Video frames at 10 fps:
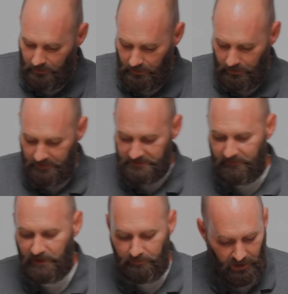that's
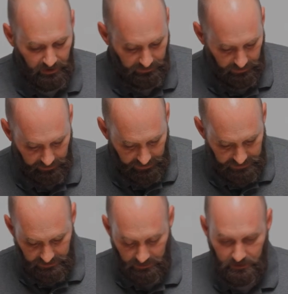very popular, and
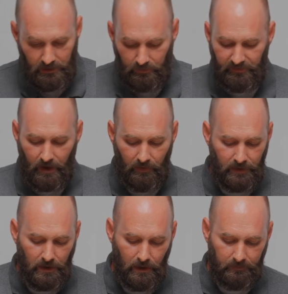it's going to come with all the
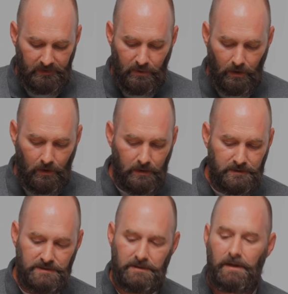common
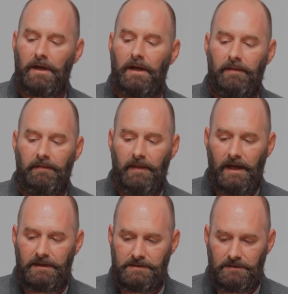parts
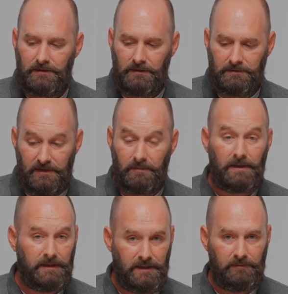that
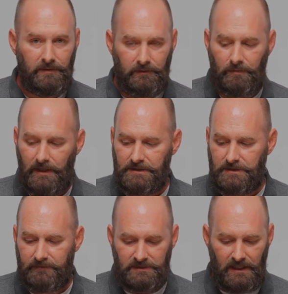typically need to be replaced
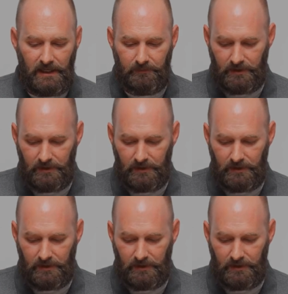over time.